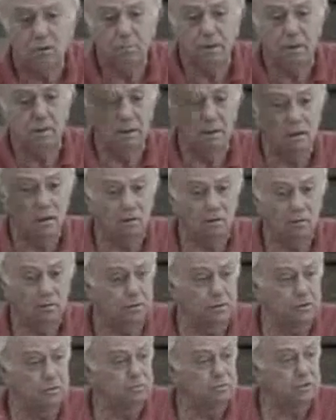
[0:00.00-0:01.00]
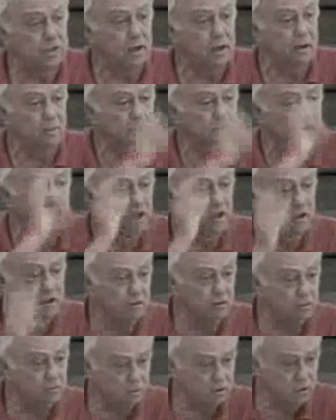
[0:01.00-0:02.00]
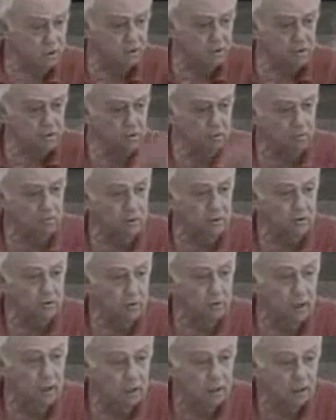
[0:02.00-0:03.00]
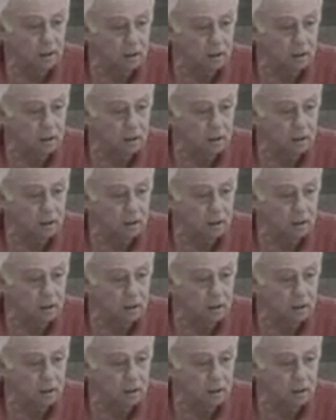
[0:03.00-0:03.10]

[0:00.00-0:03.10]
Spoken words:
be lycopodium tenem. Drink the water and you will be well.